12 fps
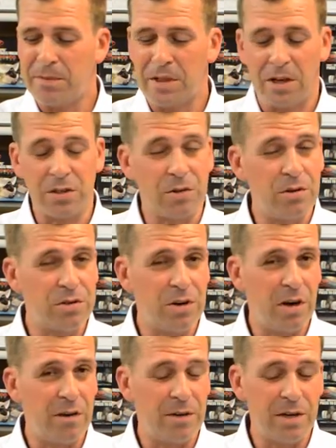like
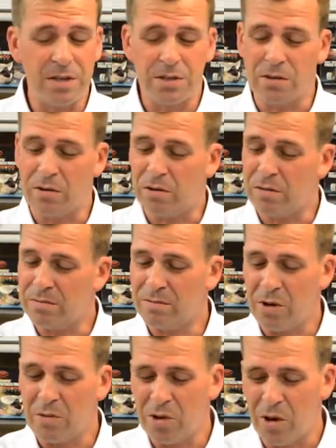screwdrivers, or
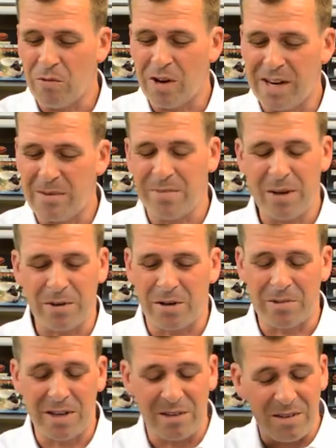not really, people
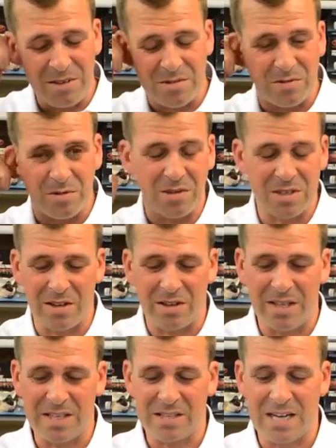don't really use rulers
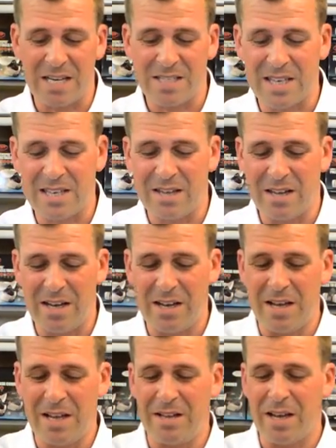like these days. That
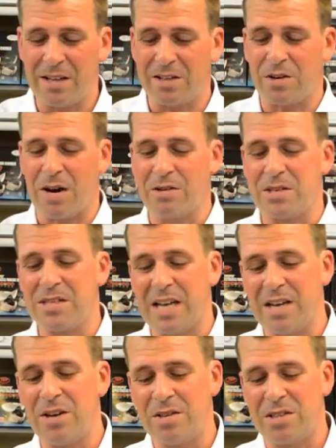in the other trousers,
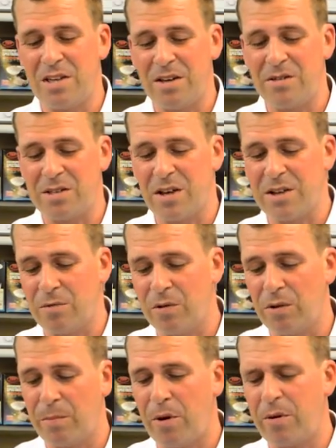they used to use like the
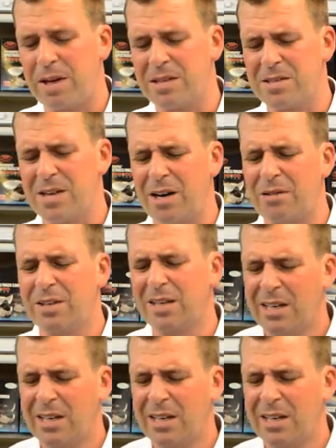ruler pocket, so